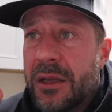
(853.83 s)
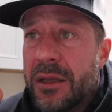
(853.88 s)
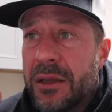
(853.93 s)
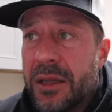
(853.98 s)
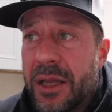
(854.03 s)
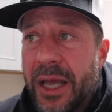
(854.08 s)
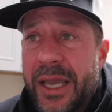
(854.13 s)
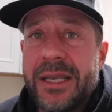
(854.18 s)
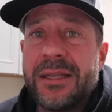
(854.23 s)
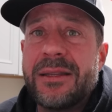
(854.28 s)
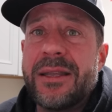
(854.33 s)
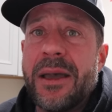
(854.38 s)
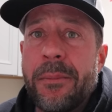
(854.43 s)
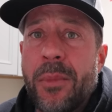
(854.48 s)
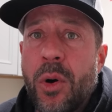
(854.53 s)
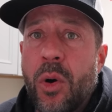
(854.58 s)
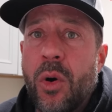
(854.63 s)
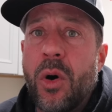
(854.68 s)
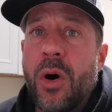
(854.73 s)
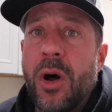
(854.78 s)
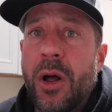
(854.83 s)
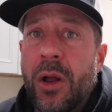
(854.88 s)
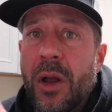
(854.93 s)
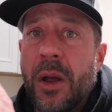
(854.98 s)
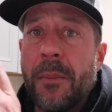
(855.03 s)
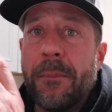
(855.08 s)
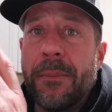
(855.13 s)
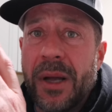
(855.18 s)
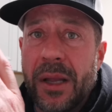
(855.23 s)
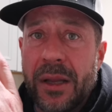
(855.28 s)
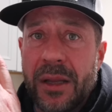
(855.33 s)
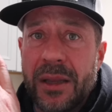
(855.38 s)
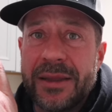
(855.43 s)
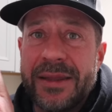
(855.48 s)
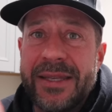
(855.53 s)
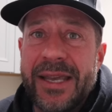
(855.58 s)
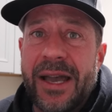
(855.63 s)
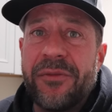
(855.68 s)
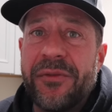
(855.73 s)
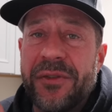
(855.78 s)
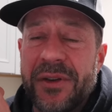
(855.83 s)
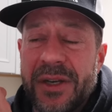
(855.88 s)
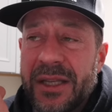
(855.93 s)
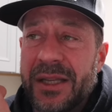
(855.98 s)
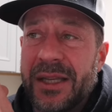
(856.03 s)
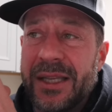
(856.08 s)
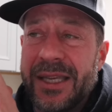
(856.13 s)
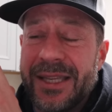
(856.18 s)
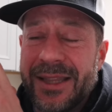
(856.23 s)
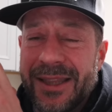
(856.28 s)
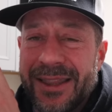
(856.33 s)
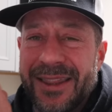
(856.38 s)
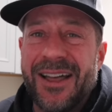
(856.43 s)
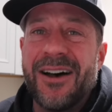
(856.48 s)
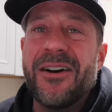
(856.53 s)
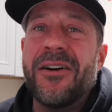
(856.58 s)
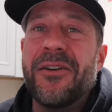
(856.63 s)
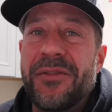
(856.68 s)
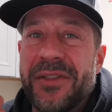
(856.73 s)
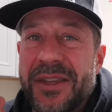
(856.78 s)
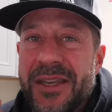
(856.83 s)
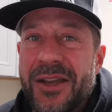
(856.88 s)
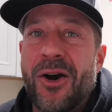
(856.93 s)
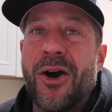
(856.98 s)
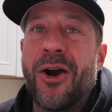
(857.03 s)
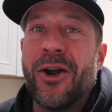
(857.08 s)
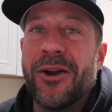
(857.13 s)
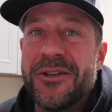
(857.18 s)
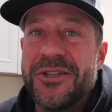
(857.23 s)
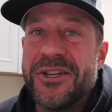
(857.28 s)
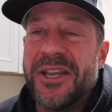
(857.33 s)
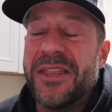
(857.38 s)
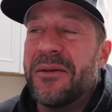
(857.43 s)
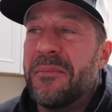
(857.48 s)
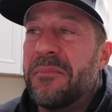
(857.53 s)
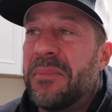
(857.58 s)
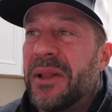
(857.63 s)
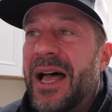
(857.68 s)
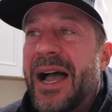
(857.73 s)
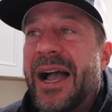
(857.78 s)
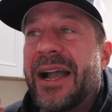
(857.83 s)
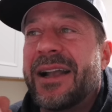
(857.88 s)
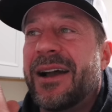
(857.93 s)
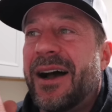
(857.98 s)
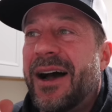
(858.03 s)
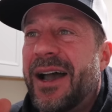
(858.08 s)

like them all, but definitely love the orange and the black.